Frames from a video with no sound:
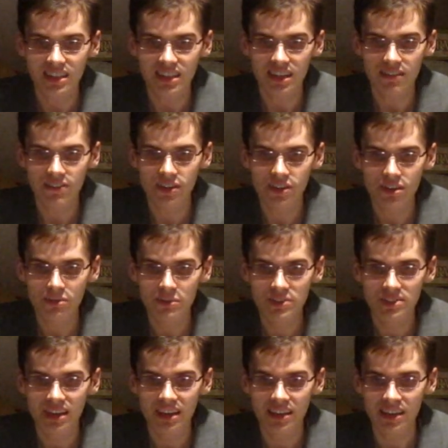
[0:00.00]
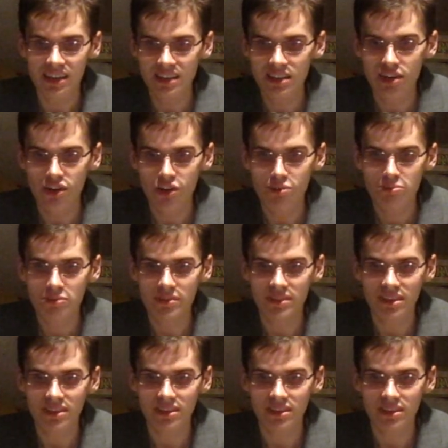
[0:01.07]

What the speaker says: If there was any hope